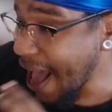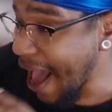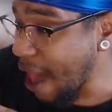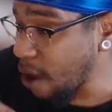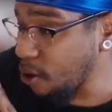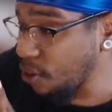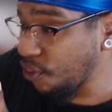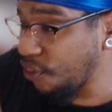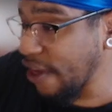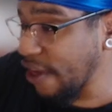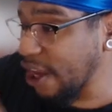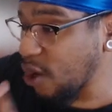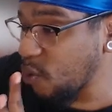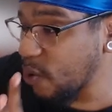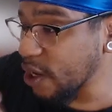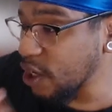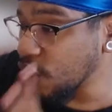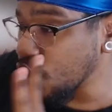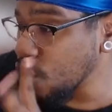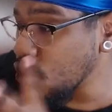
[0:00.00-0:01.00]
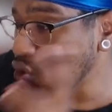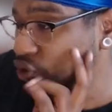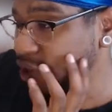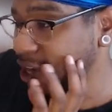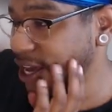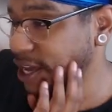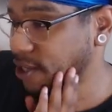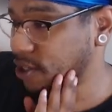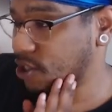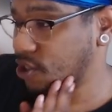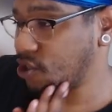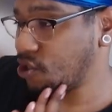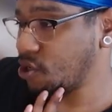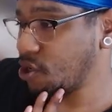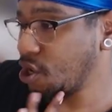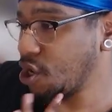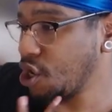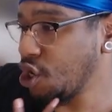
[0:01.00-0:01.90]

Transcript: I don't think we knew this.